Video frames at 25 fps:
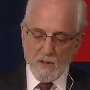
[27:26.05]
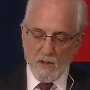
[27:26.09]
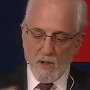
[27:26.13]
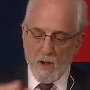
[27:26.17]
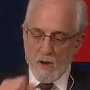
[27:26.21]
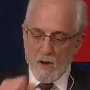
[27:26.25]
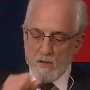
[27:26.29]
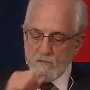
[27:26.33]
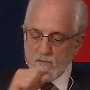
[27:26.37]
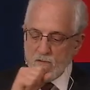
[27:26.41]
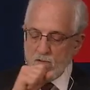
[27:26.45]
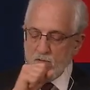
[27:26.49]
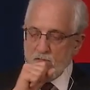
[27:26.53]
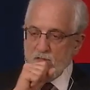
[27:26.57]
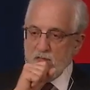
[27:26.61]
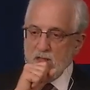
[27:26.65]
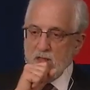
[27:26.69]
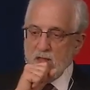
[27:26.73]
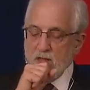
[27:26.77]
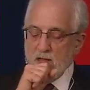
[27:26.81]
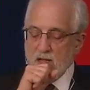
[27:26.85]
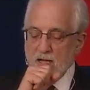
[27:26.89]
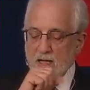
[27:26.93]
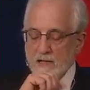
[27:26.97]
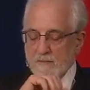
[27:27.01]
Over
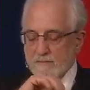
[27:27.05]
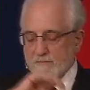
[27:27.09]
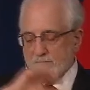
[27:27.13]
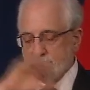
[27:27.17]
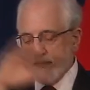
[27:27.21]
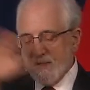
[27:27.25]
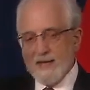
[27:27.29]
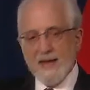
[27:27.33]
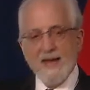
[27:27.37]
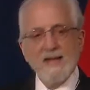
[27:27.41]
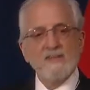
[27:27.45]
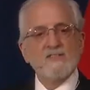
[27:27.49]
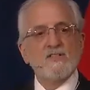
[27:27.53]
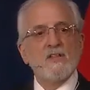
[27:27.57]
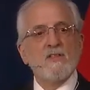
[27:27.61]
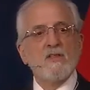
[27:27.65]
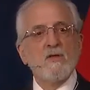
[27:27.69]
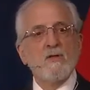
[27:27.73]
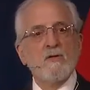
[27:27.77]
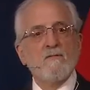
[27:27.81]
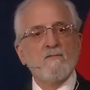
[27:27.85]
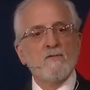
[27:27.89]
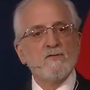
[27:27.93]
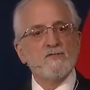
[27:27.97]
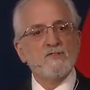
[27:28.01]
the gates at the
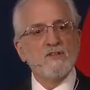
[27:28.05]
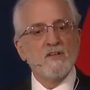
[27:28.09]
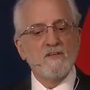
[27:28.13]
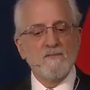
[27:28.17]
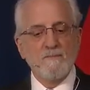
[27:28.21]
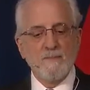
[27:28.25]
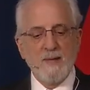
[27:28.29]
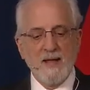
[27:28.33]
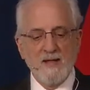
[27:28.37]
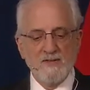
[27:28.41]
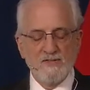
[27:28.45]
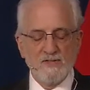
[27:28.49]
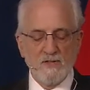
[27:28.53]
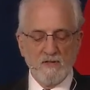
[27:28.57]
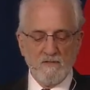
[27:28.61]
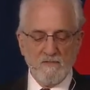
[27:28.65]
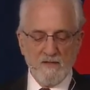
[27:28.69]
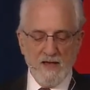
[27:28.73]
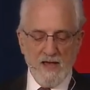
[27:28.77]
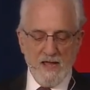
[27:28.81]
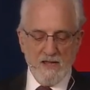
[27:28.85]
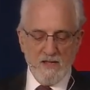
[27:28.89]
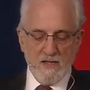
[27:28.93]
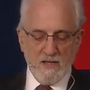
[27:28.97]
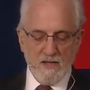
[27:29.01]
University of
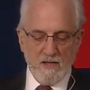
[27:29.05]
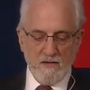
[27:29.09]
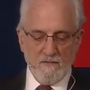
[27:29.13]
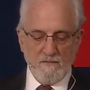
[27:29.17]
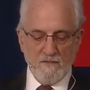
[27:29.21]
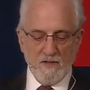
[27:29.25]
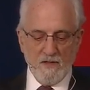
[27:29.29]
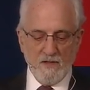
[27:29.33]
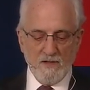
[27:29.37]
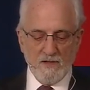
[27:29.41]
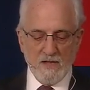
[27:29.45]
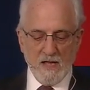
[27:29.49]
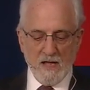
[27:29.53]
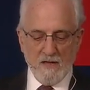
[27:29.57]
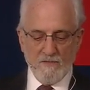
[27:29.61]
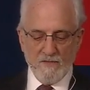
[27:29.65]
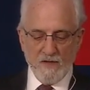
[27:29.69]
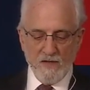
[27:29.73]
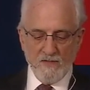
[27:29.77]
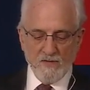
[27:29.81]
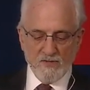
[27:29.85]
Pennsylvania in Philadelphia,